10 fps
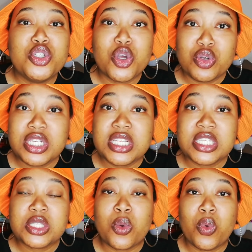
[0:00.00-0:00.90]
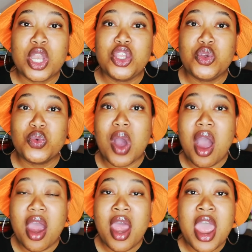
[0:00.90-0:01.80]
notice when you
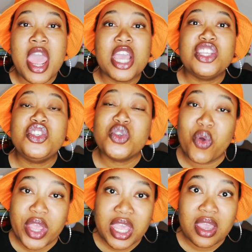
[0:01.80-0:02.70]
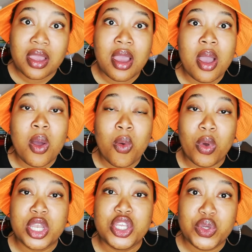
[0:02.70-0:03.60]
are enjoying
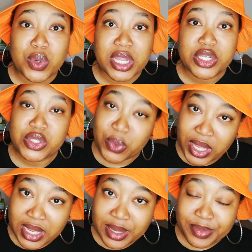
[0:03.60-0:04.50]
what you are doing.